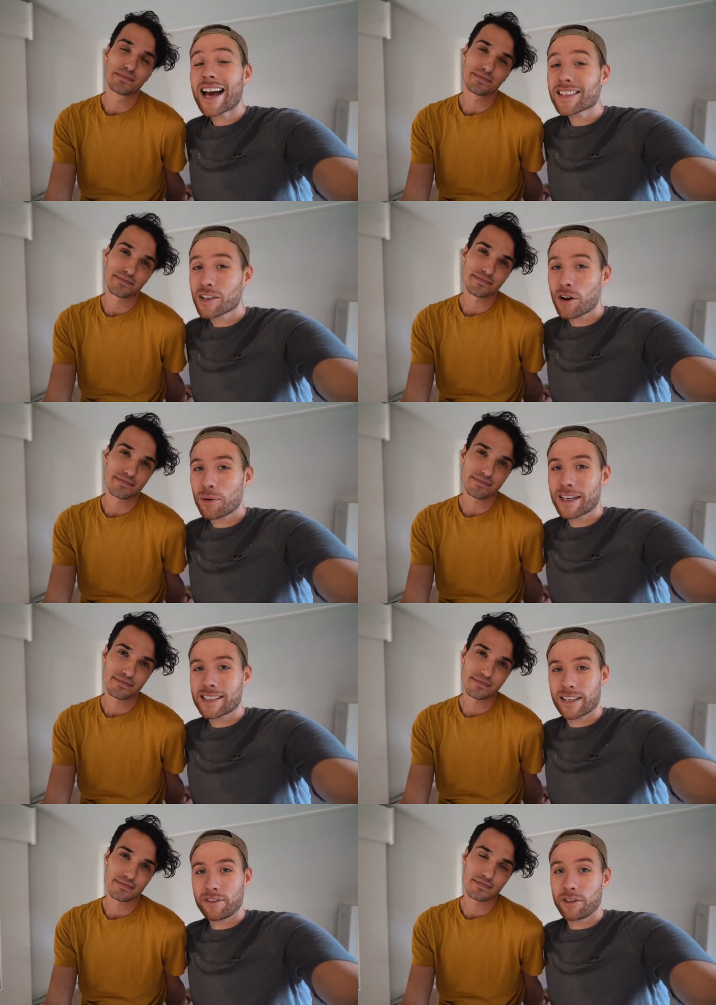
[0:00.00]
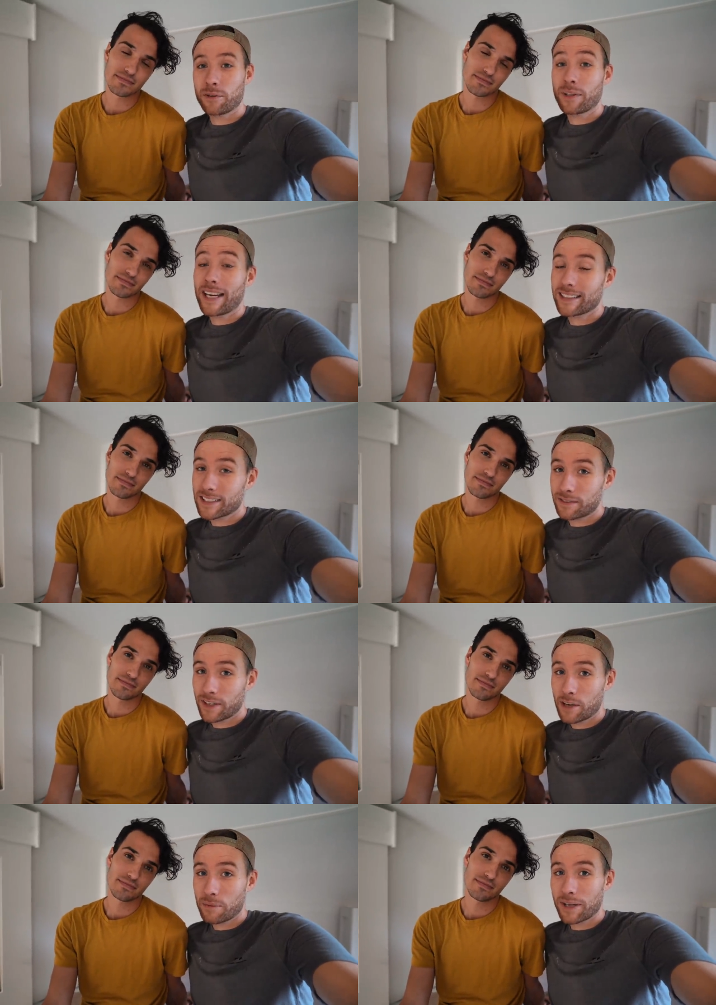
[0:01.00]
Speaker 1: As always, if you like this
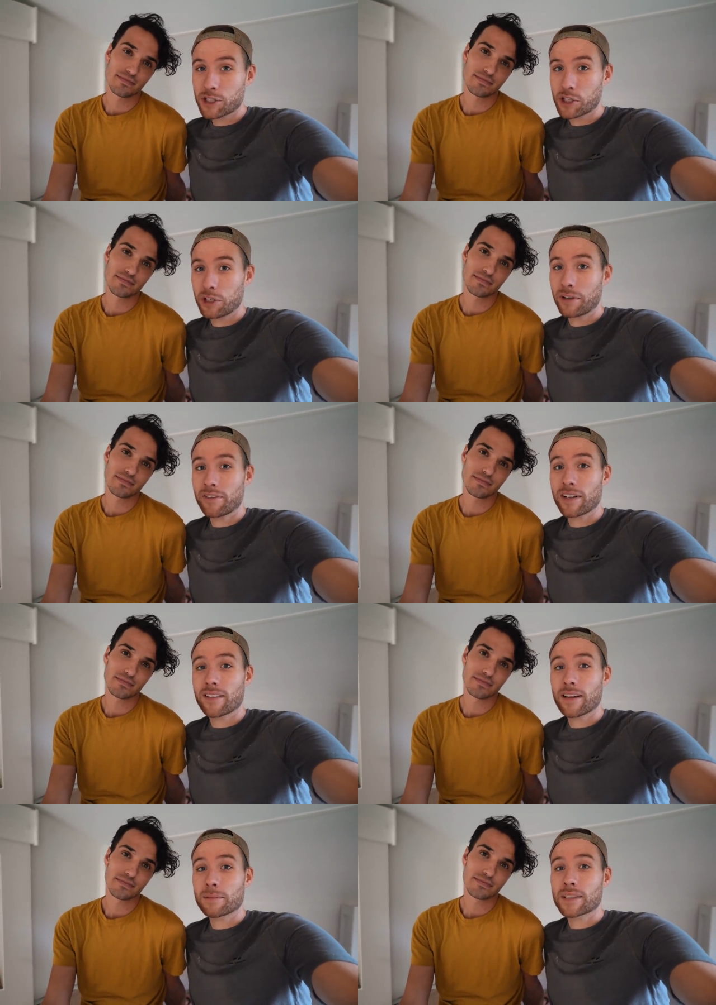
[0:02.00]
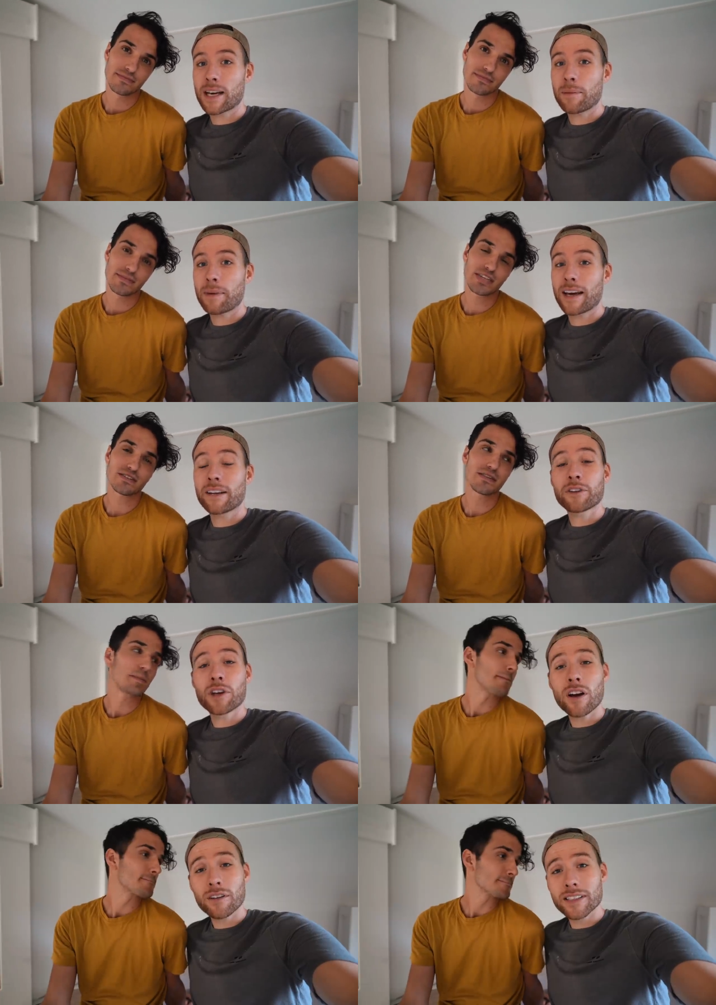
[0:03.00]
video, make sure you give it a thumbs up. And if you're
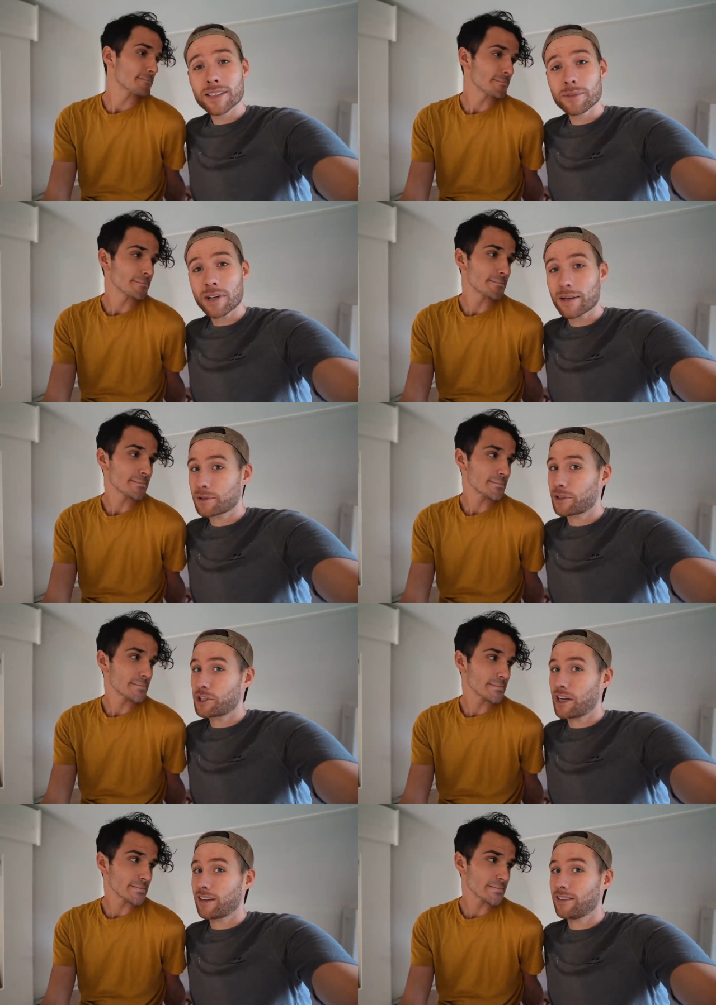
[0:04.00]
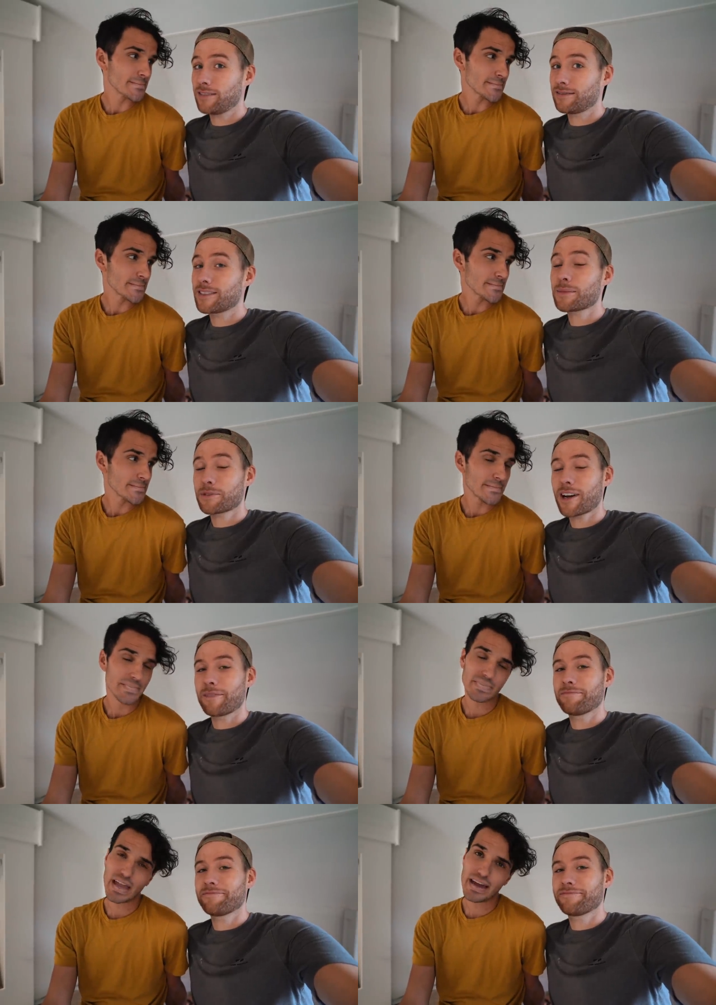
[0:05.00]
not already subscribed to our channel,
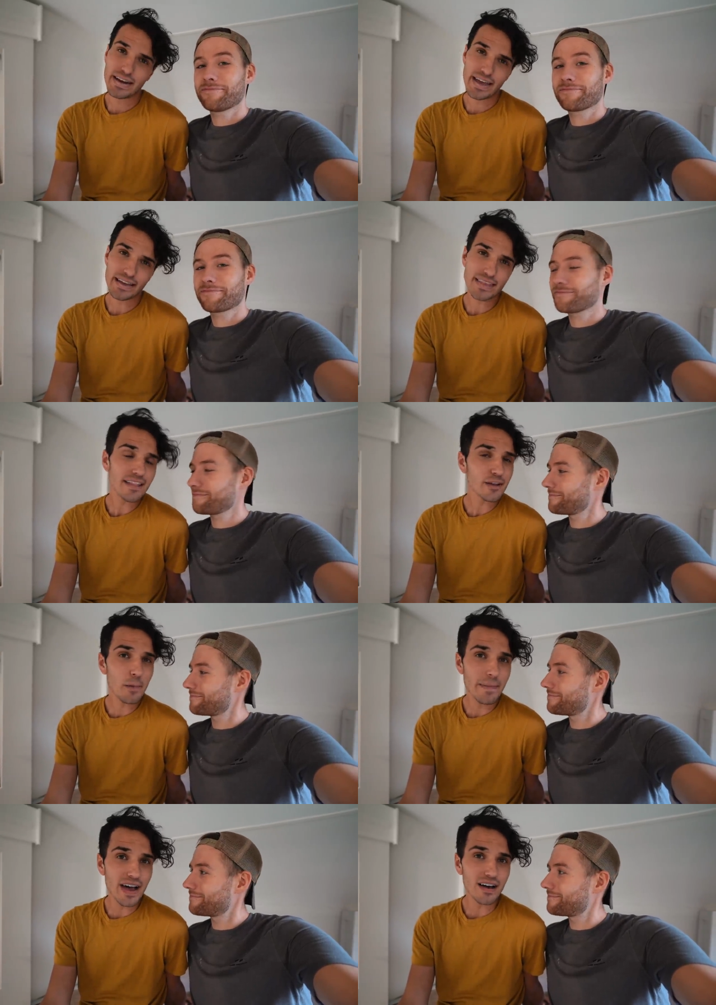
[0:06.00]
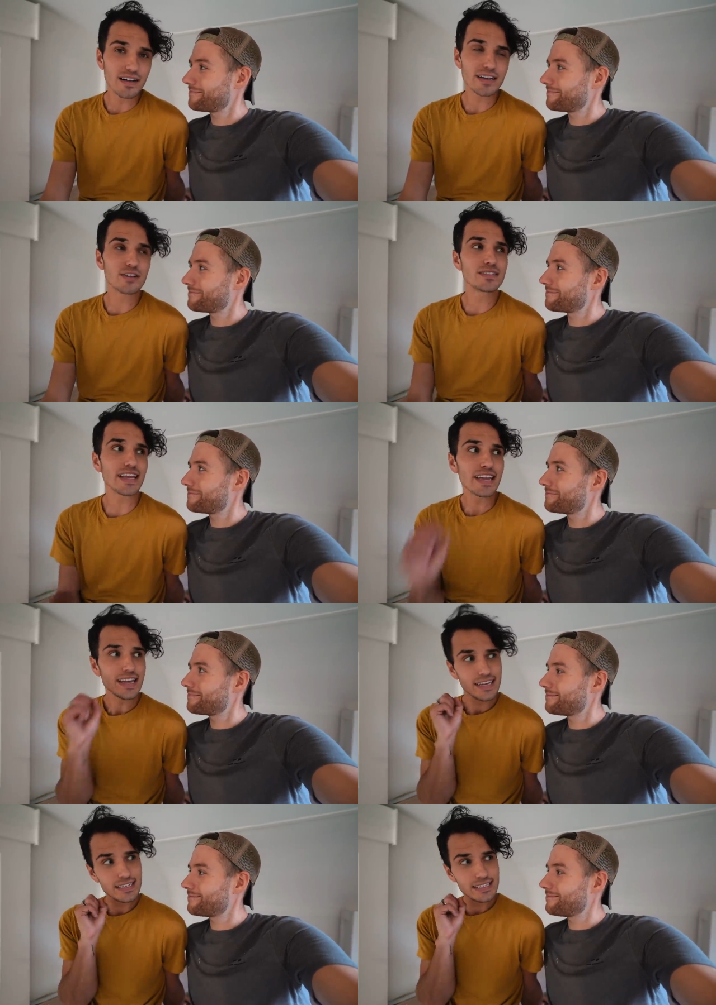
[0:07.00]
subscribe.
Speaker 2: And hit that little bell. It goes like,
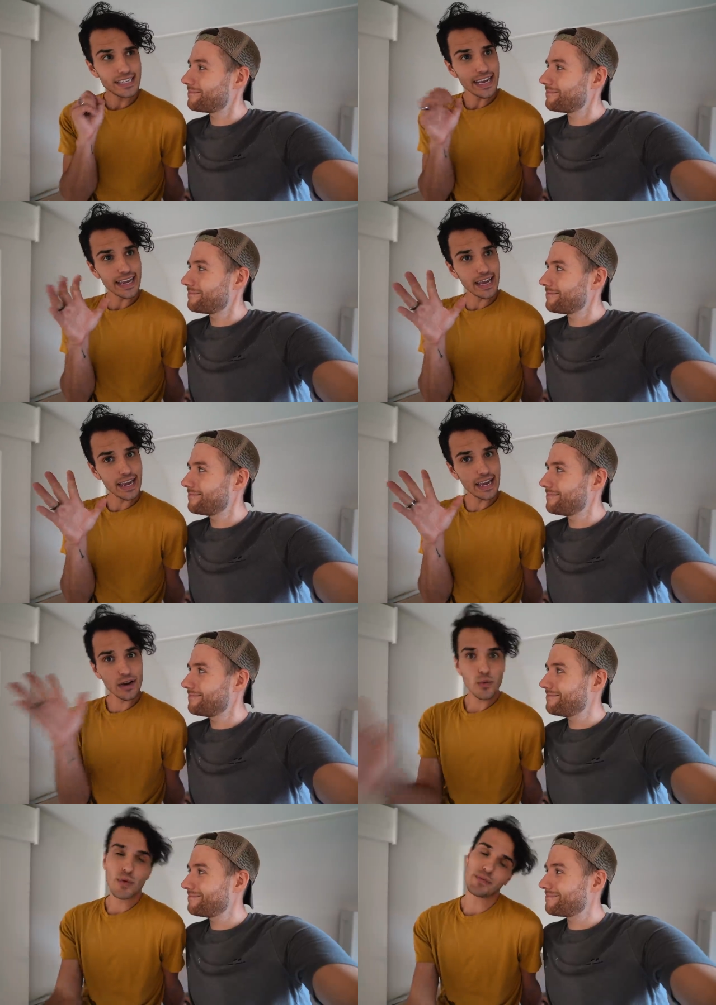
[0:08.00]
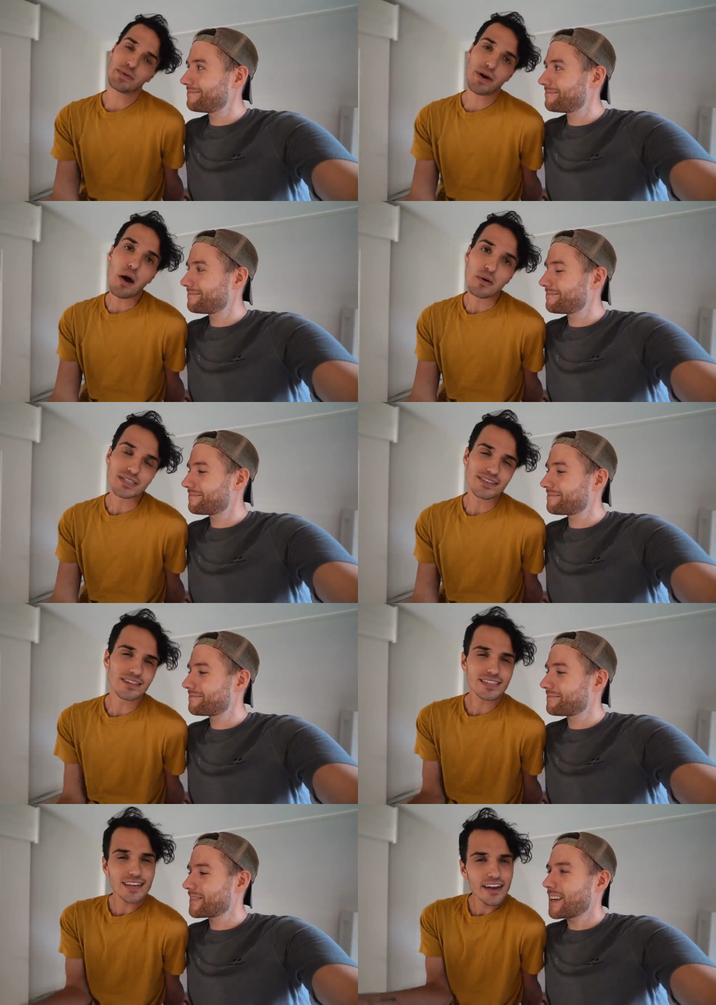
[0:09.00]
ding! When we post, and
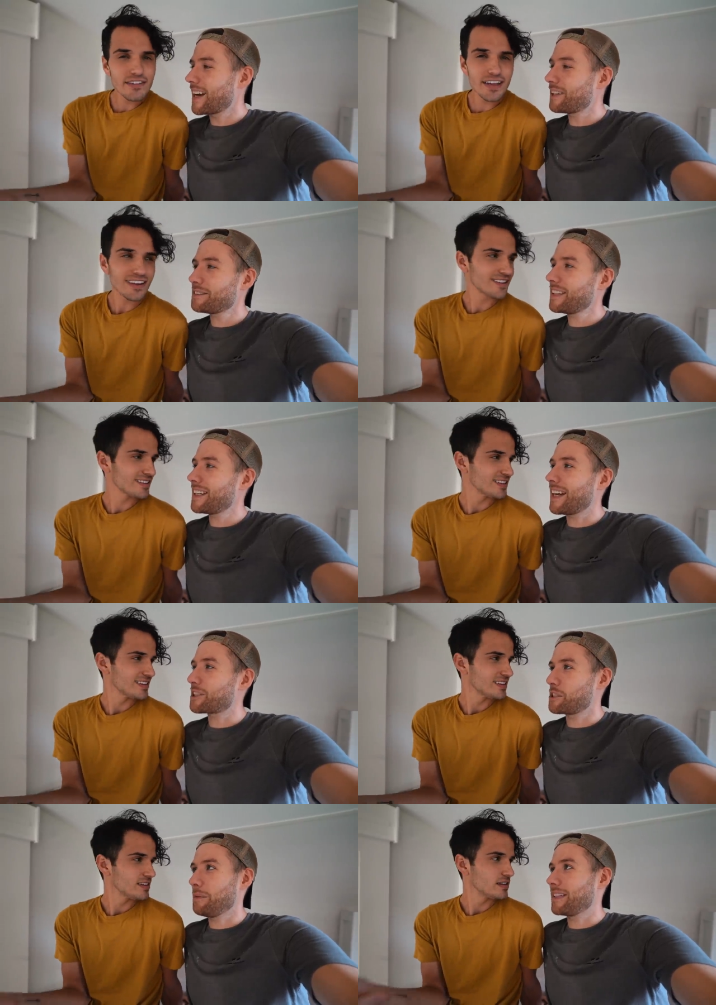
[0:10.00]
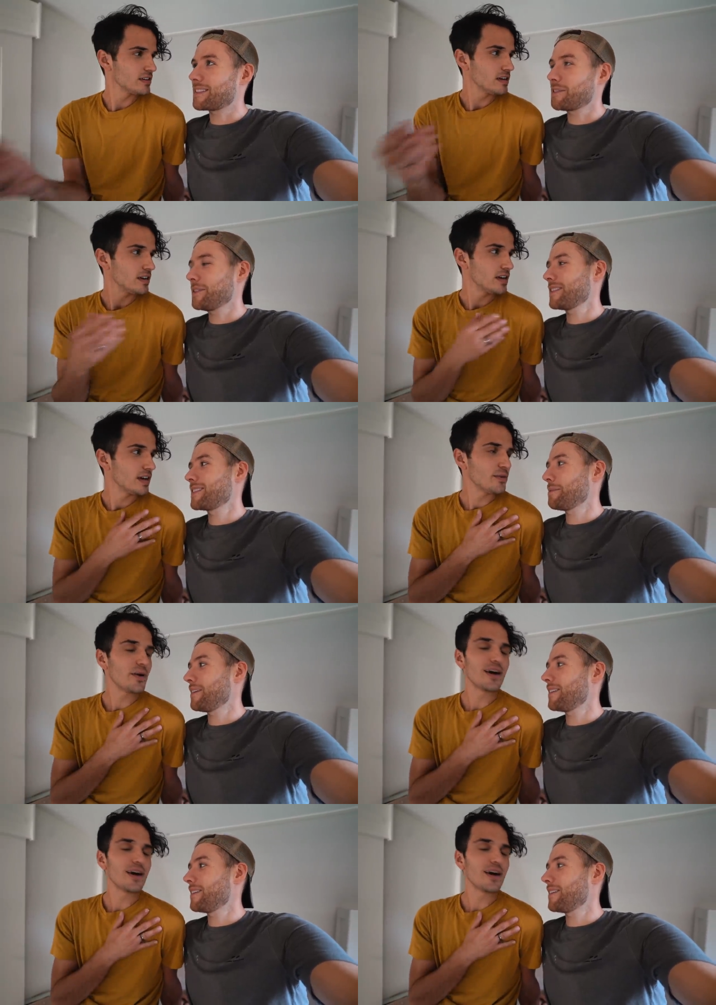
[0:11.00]
that's kind
Speaker 1: of like... I don't think it actually makes a noise, to be